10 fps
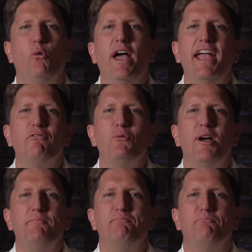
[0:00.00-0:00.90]
Well, hey
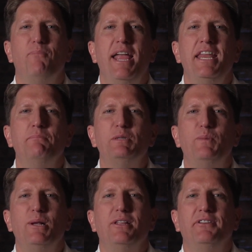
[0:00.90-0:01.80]
everyone, my name is
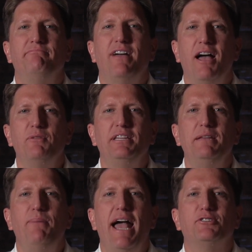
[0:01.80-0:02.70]
Bill and I'm the
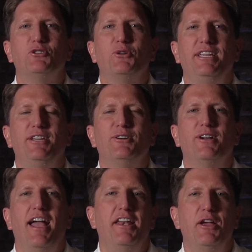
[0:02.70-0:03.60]
lead pastor
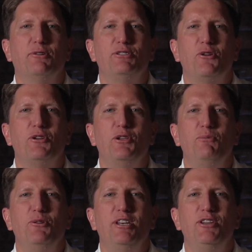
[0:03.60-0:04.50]
here at Arizona
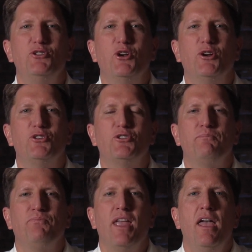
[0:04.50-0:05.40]
Community Church.
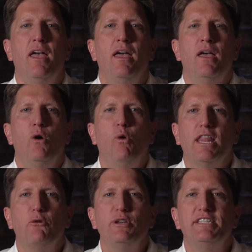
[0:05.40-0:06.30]

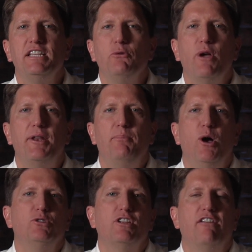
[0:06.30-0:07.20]
Well, I recently read a
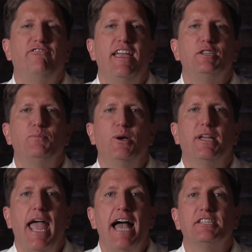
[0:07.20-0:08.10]
post on
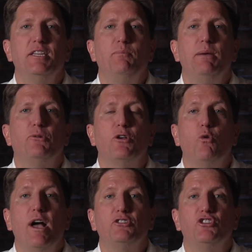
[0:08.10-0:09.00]
Facebook asking people the
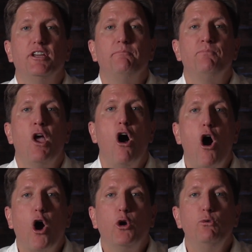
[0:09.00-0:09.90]
question,
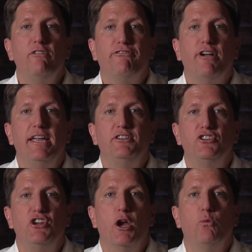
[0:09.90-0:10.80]
are you afraid to
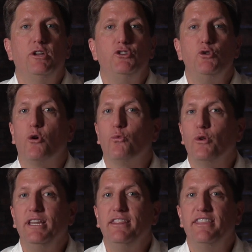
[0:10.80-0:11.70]
share what you are
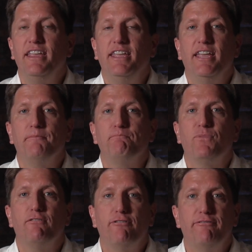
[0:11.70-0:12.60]
really thinking
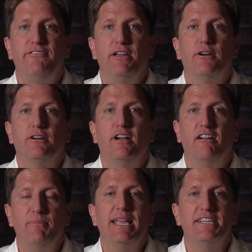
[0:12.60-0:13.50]
for fear
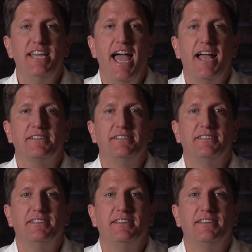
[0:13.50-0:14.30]
of being attacked?